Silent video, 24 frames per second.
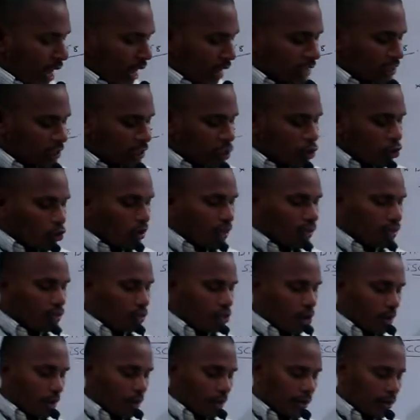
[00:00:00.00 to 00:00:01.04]
excluding
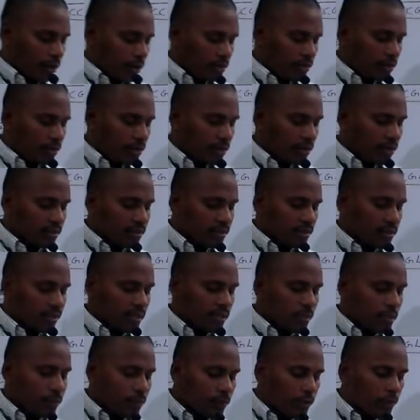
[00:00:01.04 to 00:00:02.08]
stoppages, the
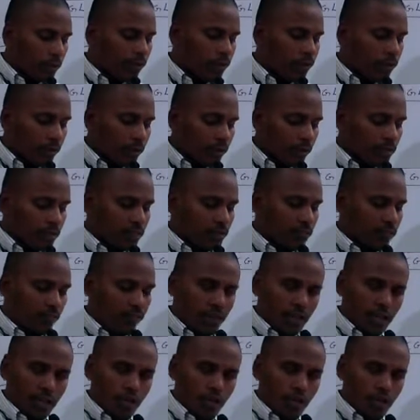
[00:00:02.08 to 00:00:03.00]
speed of the bus is 50